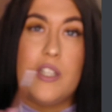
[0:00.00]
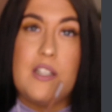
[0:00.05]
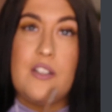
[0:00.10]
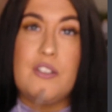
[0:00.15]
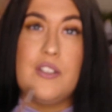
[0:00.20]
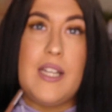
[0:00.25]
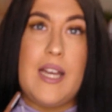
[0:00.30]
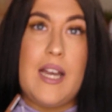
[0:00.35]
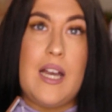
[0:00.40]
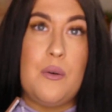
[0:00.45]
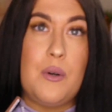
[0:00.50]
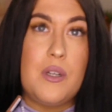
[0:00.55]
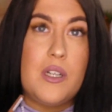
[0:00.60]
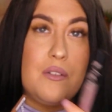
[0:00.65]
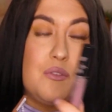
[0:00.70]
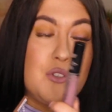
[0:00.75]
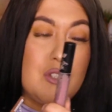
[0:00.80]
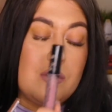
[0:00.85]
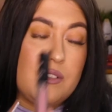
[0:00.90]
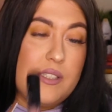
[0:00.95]
it on now, and
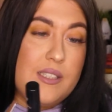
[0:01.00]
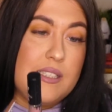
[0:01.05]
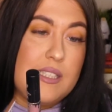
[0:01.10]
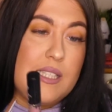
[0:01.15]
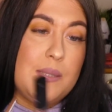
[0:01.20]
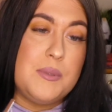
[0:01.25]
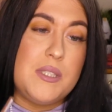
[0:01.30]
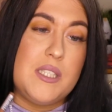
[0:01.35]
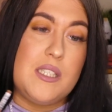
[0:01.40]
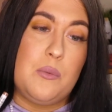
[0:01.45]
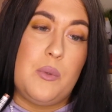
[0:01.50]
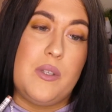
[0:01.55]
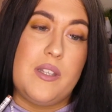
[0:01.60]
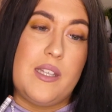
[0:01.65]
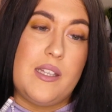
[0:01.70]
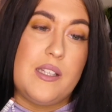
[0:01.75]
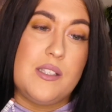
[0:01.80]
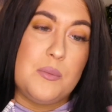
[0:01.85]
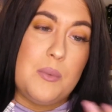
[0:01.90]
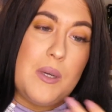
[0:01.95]
I've got this lipstick with
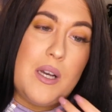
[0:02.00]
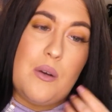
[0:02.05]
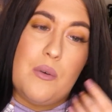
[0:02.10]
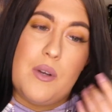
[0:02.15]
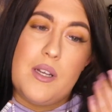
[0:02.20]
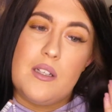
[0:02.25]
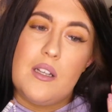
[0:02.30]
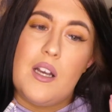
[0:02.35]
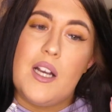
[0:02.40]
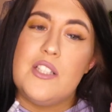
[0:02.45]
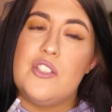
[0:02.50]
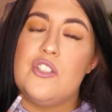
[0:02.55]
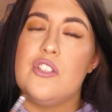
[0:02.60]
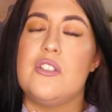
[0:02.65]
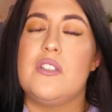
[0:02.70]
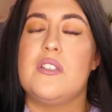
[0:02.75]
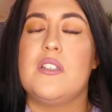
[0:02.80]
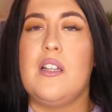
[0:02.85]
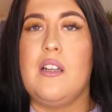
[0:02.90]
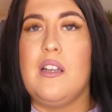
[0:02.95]
it as well, and I
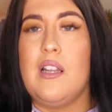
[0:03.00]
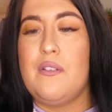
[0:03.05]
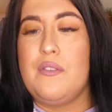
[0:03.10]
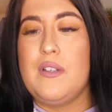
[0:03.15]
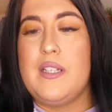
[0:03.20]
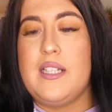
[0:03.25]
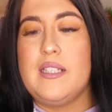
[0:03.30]
just love it.